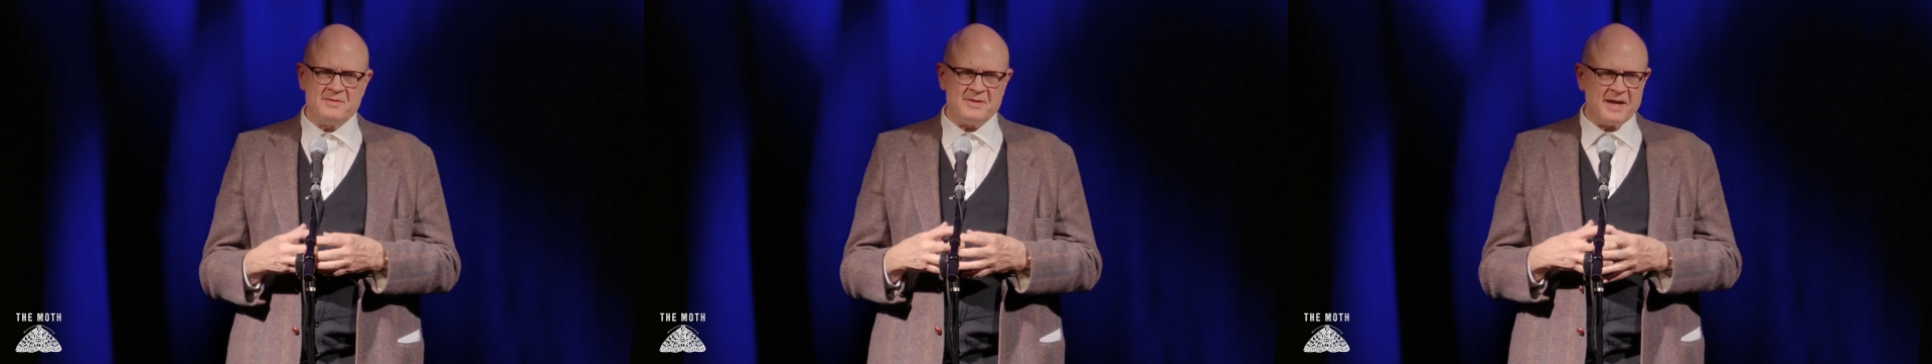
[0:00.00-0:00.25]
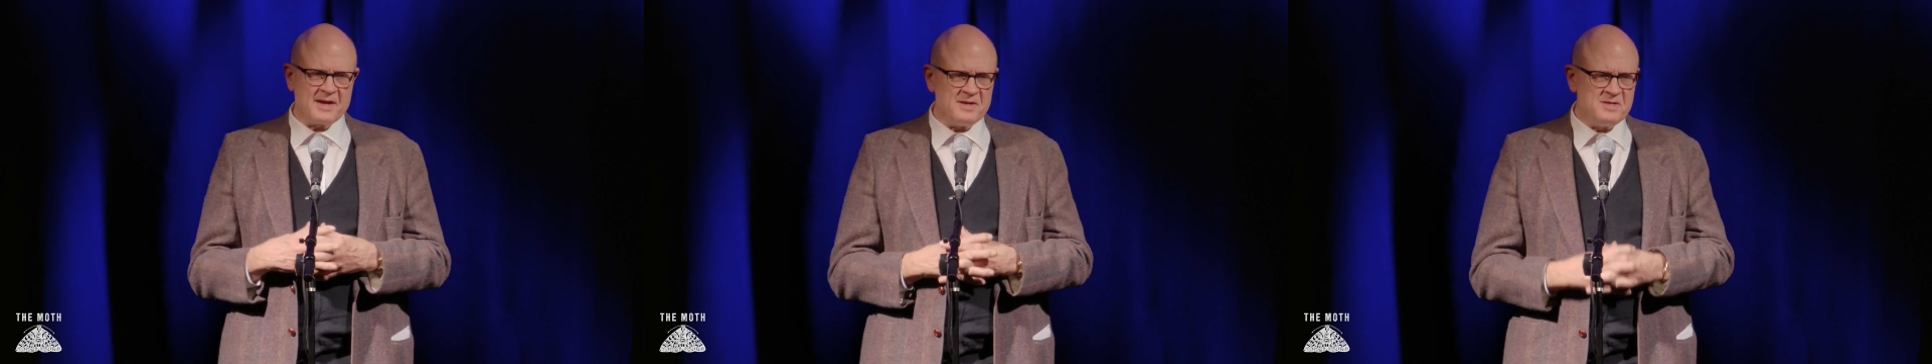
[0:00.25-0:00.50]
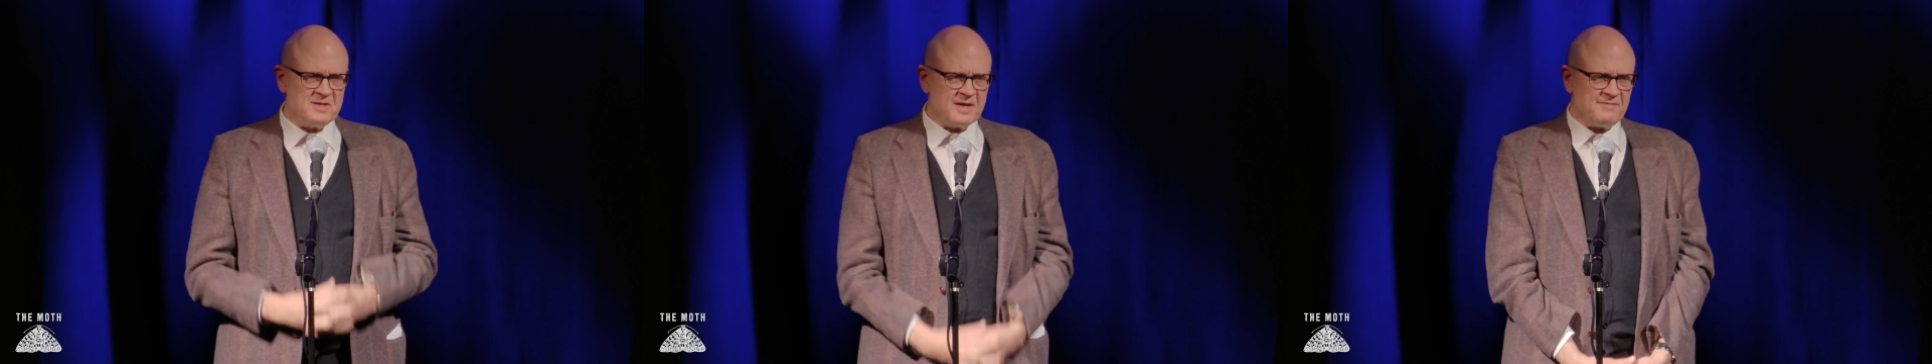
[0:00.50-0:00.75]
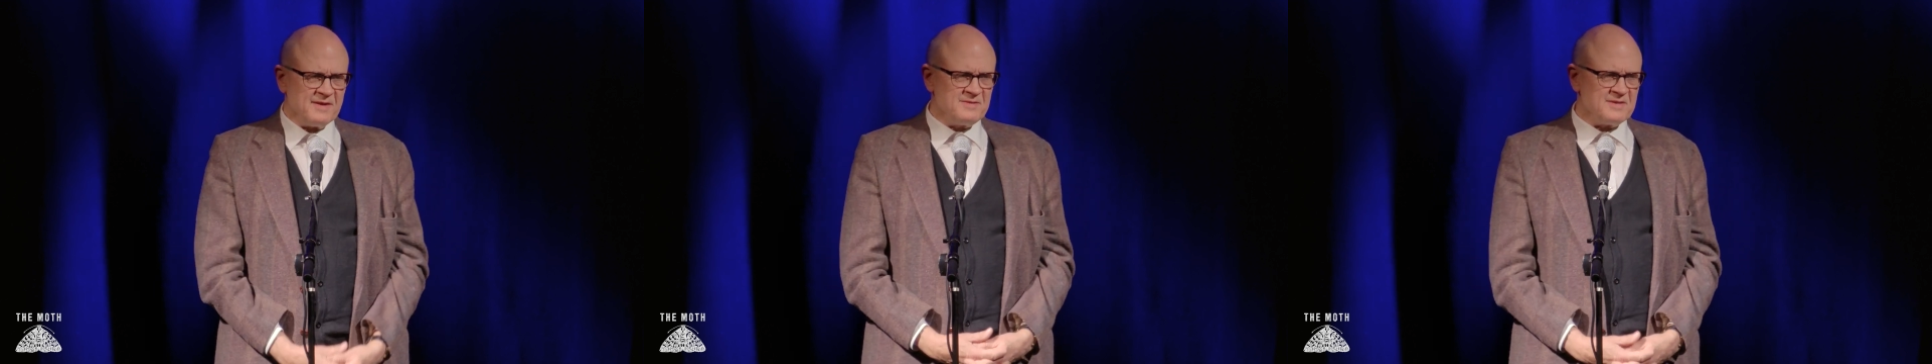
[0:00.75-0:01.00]
second
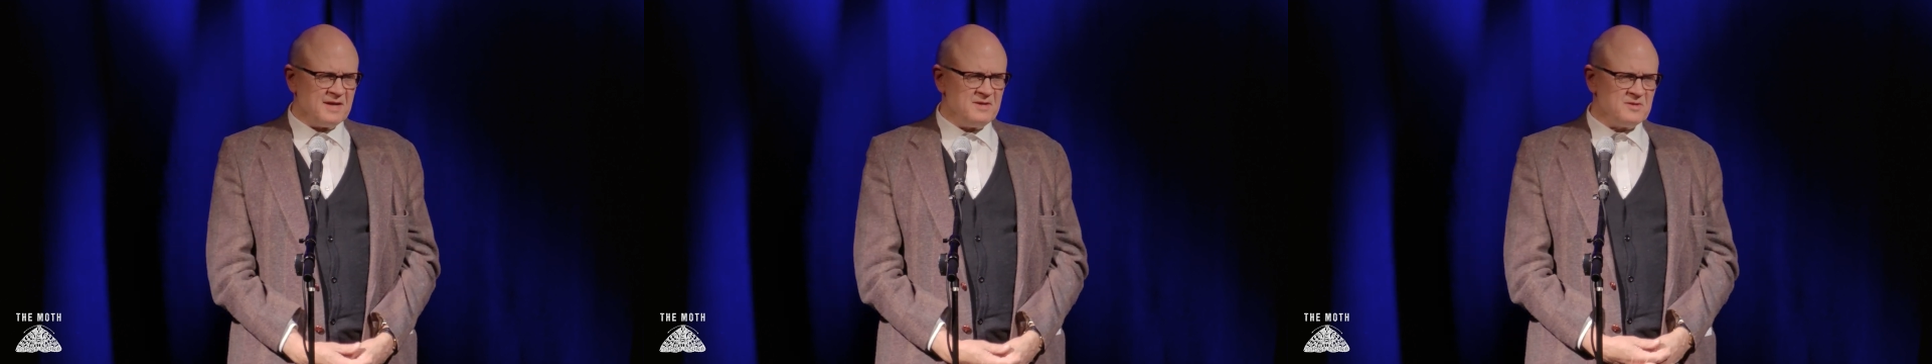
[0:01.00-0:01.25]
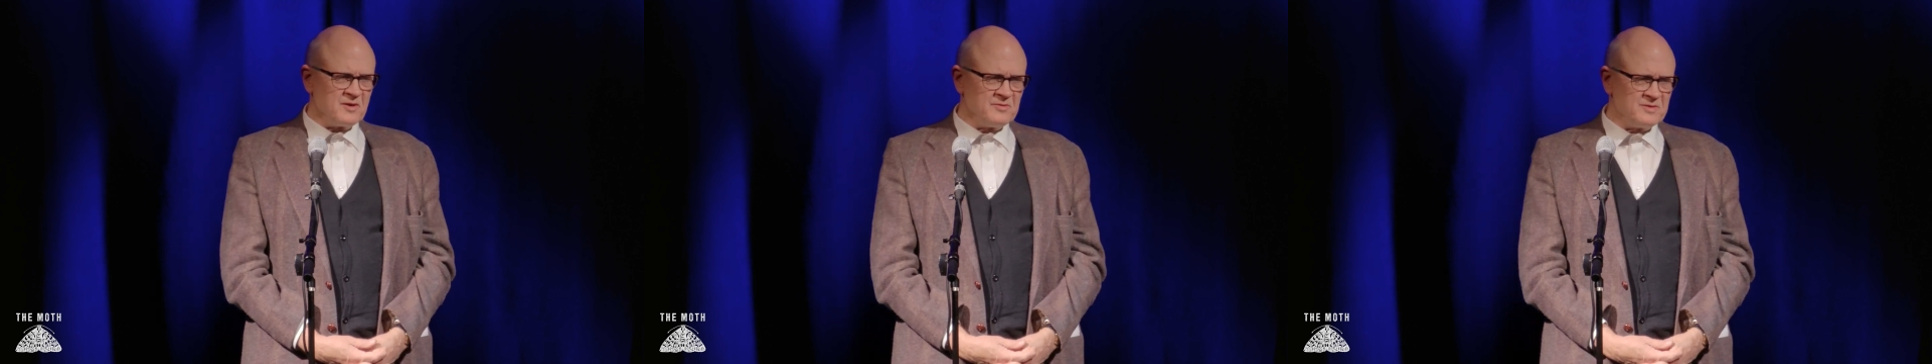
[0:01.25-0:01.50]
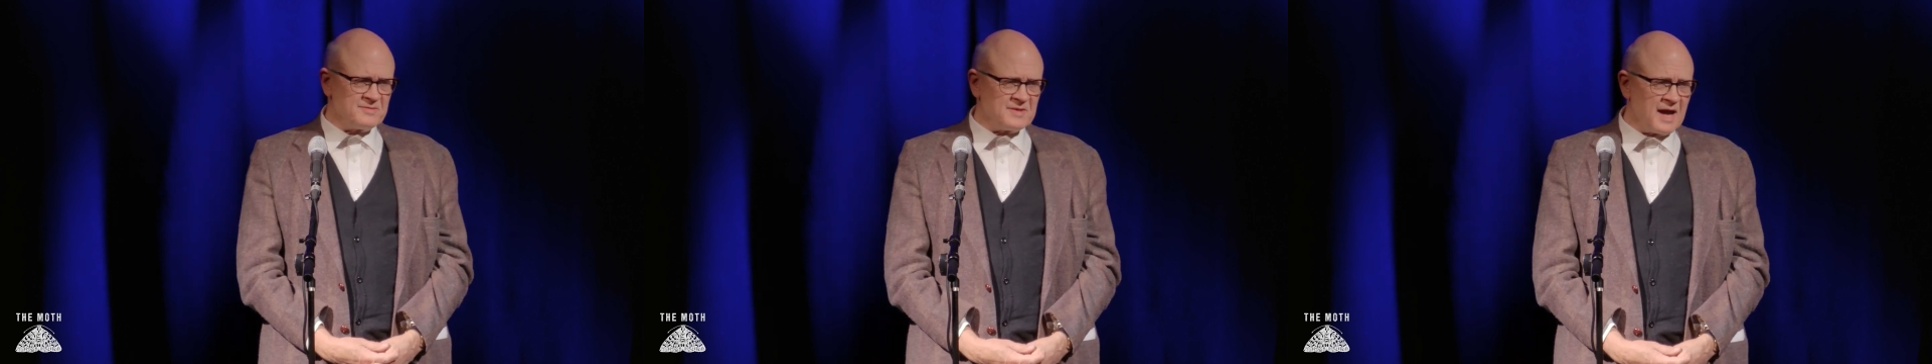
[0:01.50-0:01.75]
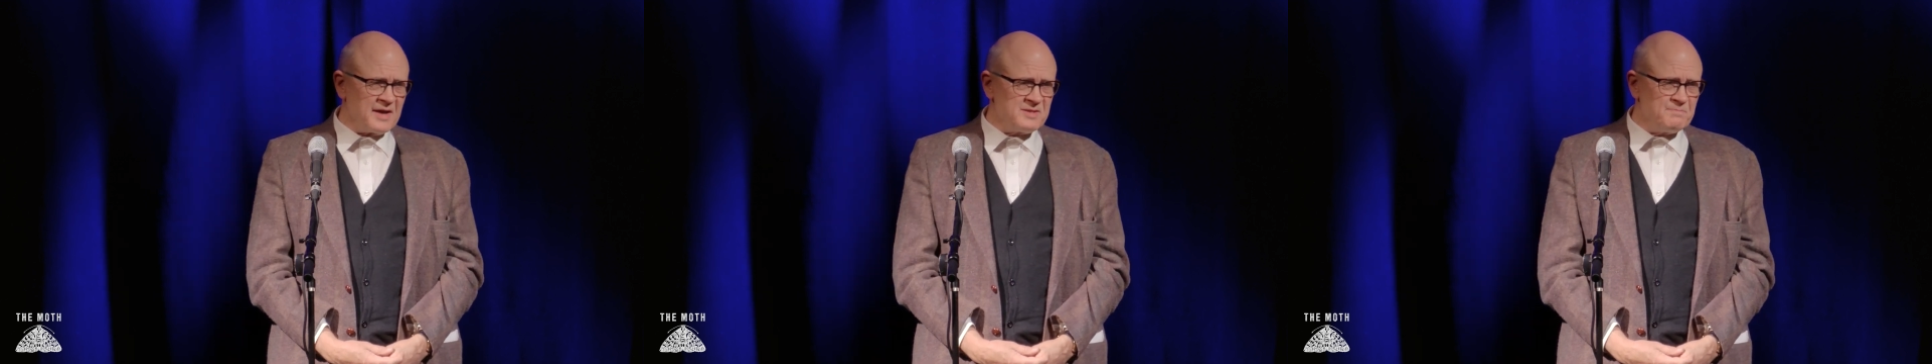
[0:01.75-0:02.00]
shift at St. Joseph's
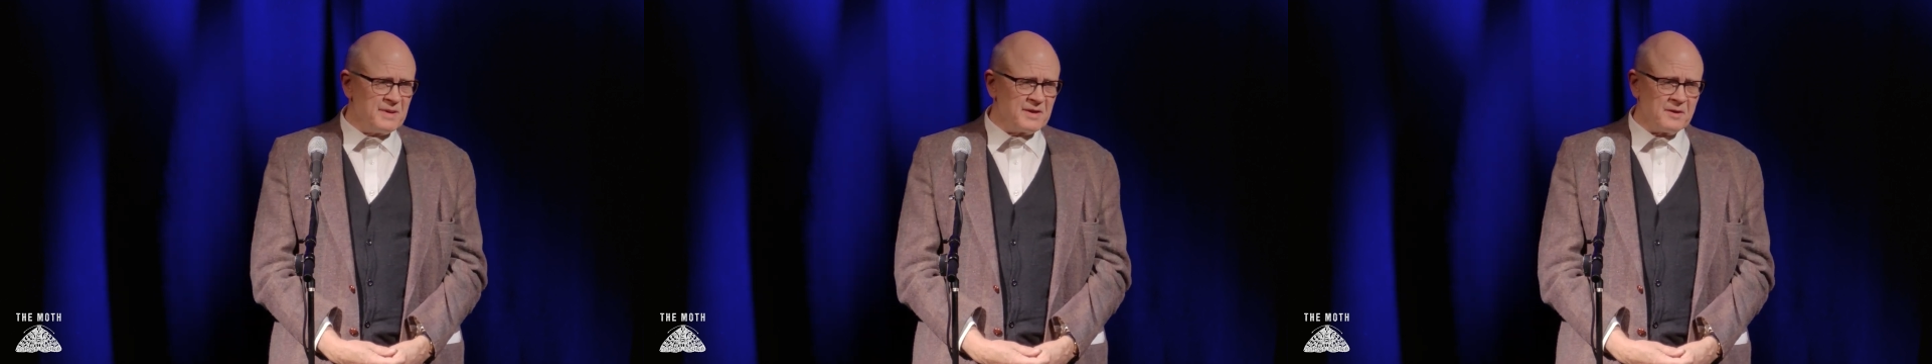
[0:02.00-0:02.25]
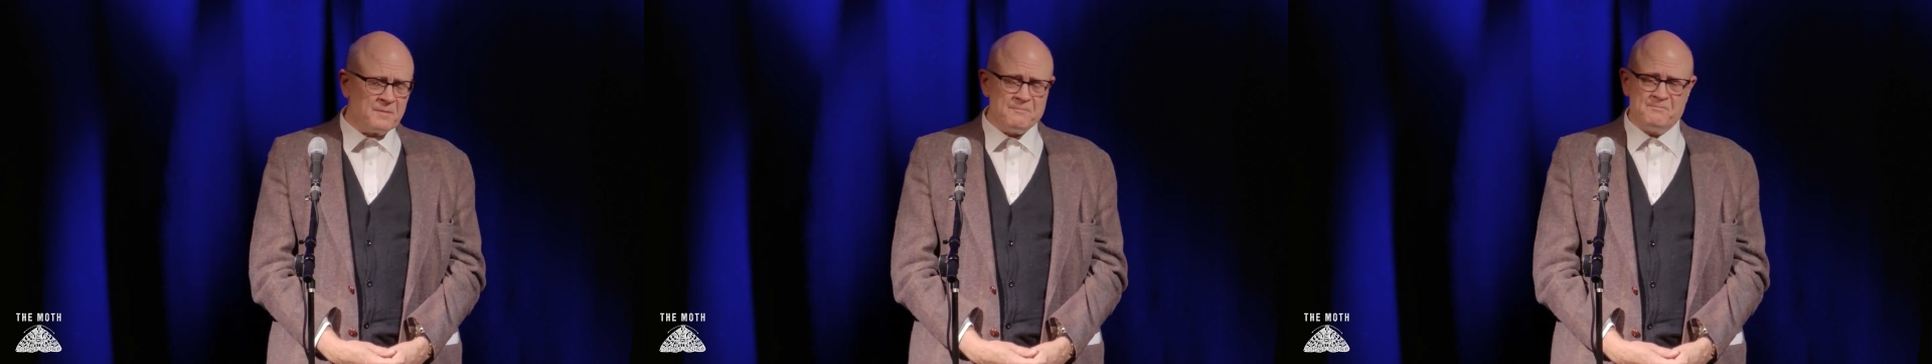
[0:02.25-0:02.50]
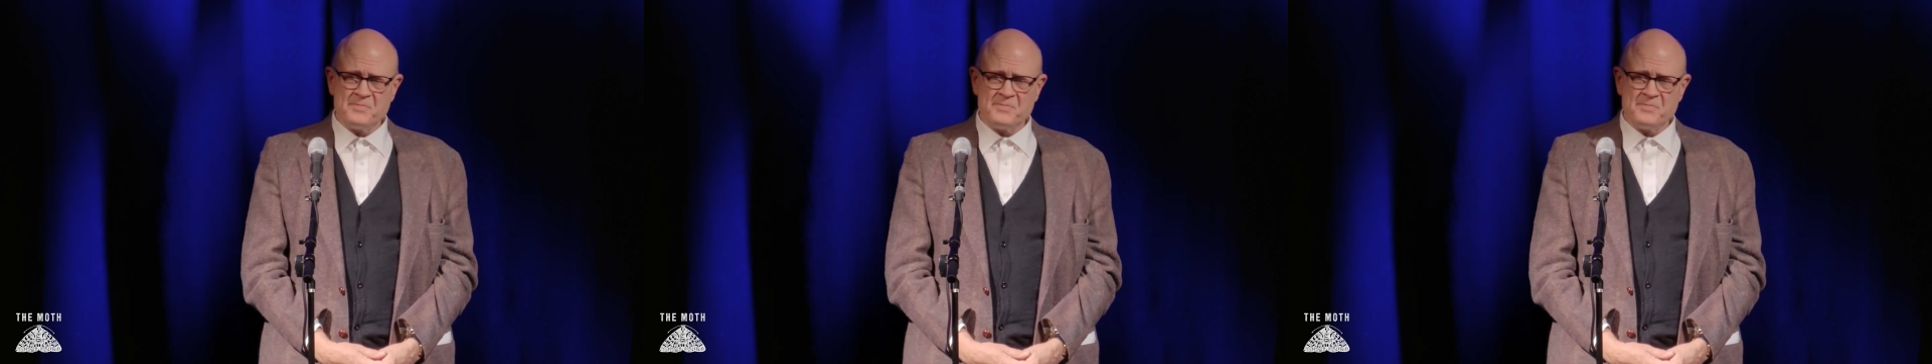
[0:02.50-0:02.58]
Hospital.